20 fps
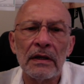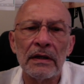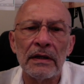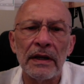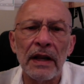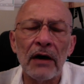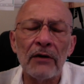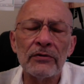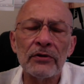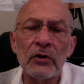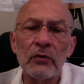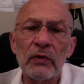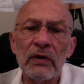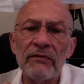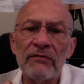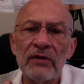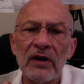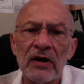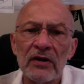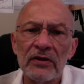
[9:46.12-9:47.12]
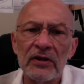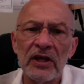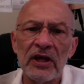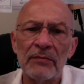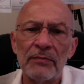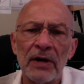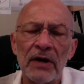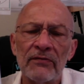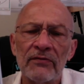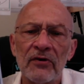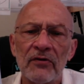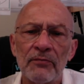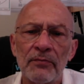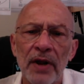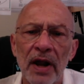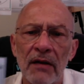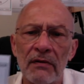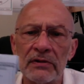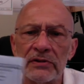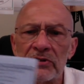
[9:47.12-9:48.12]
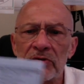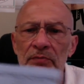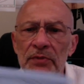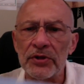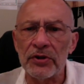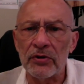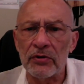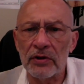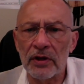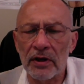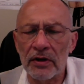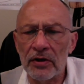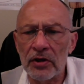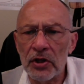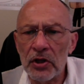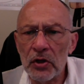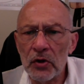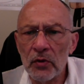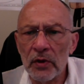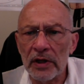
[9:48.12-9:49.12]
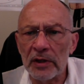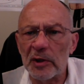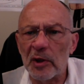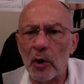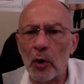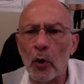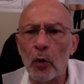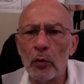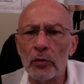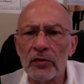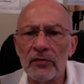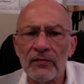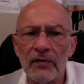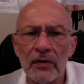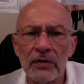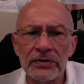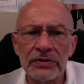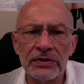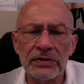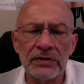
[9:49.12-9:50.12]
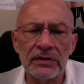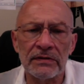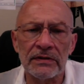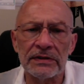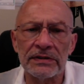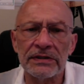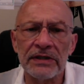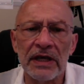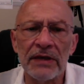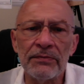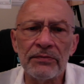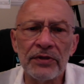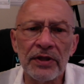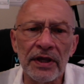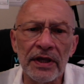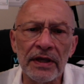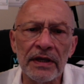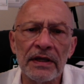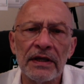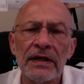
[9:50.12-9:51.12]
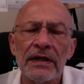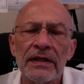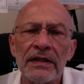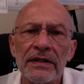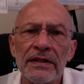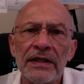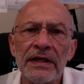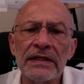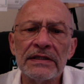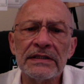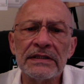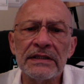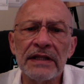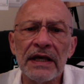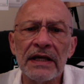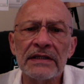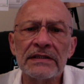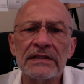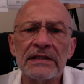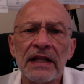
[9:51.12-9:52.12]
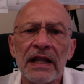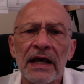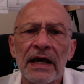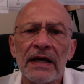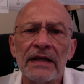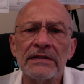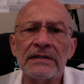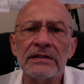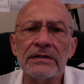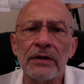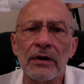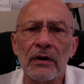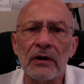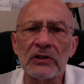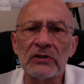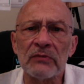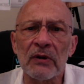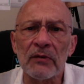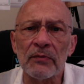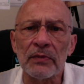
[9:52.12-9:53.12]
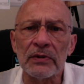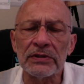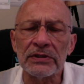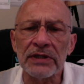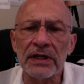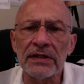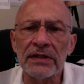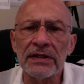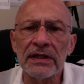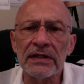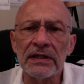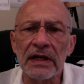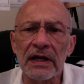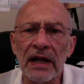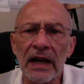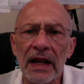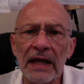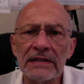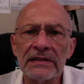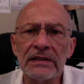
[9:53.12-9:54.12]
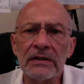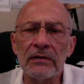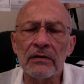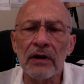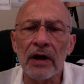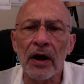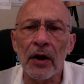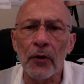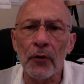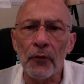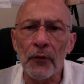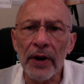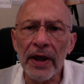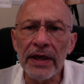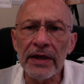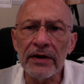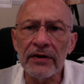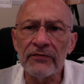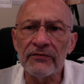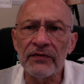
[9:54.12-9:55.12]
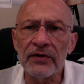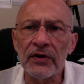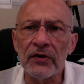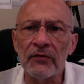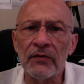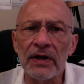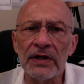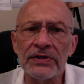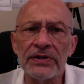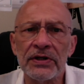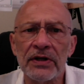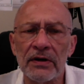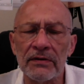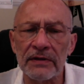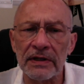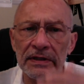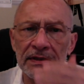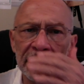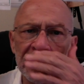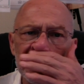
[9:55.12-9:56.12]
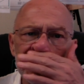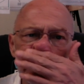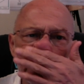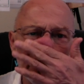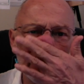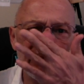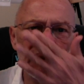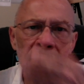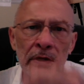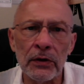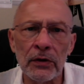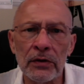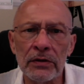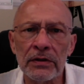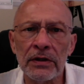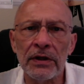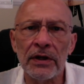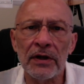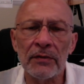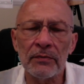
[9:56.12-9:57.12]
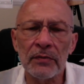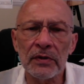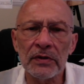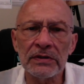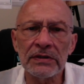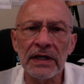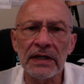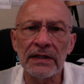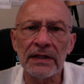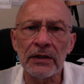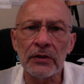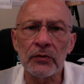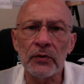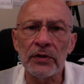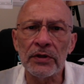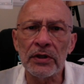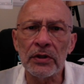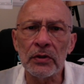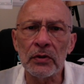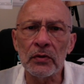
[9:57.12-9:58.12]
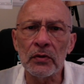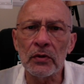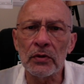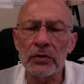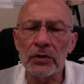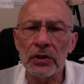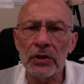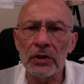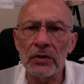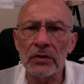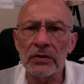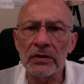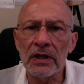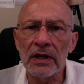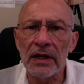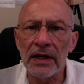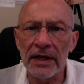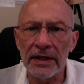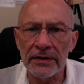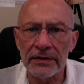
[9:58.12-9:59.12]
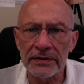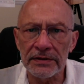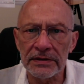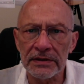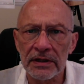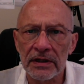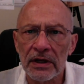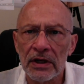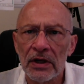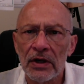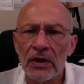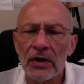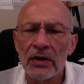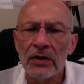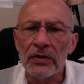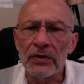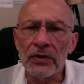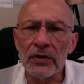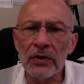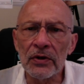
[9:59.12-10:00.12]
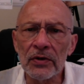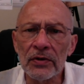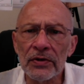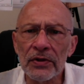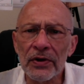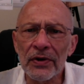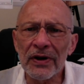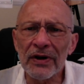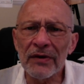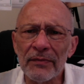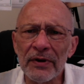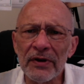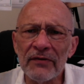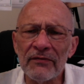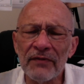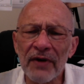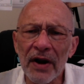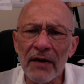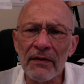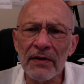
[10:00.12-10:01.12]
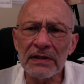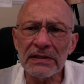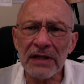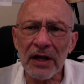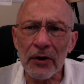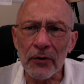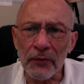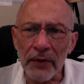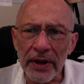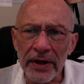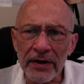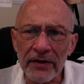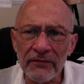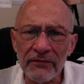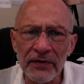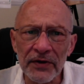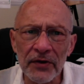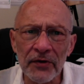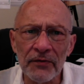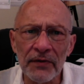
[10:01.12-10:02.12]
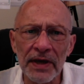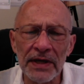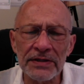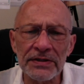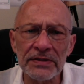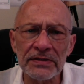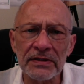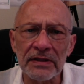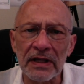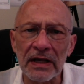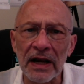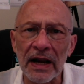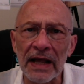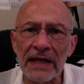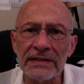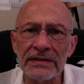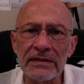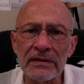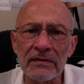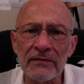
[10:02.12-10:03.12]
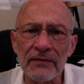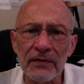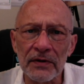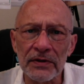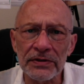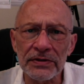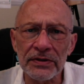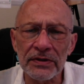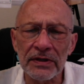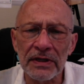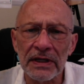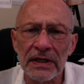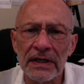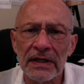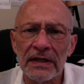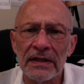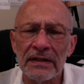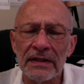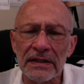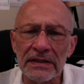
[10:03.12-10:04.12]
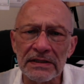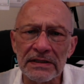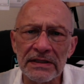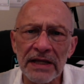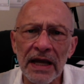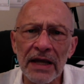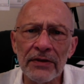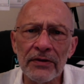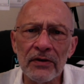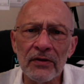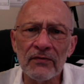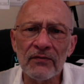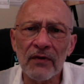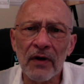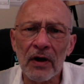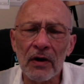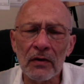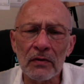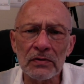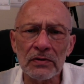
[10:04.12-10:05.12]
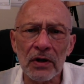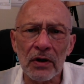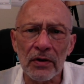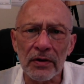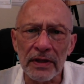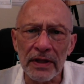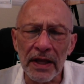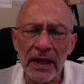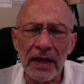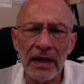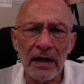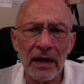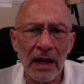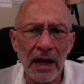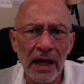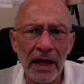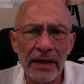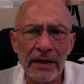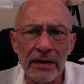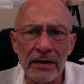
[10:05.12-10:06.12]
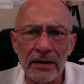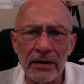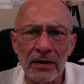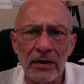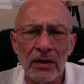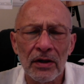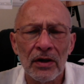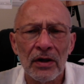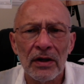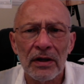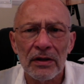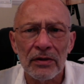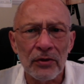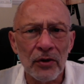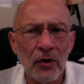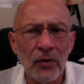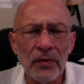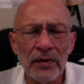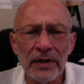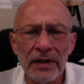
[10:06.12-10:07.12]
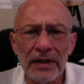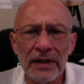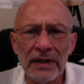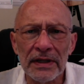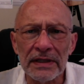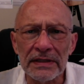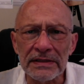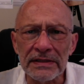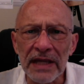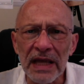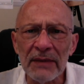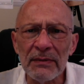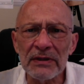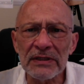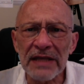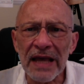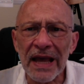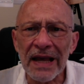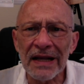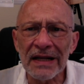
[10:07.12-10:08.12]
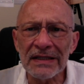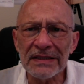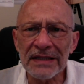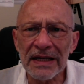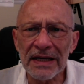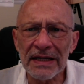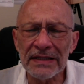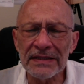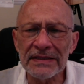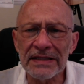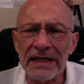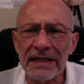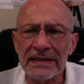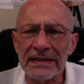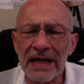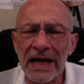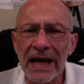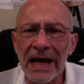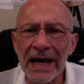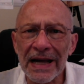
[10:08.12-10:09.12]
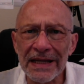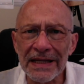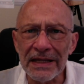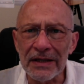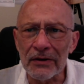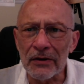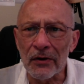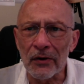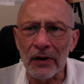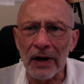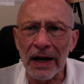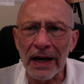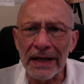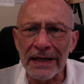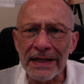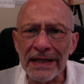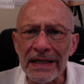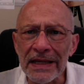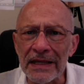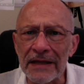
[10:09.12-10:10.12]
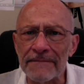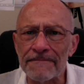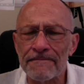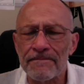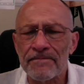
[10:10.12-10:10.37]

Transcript: Now that we've done the above comparison between the new and the older versions of the same thing, this next slide starts by presenting the classical array configuration of the 10 Sefirot numbers and the 22 Otiot letters. Though there been various array configurations of the classical version, the standard follows Aryeh, lion, though his name is anglicized as Ari or Ari.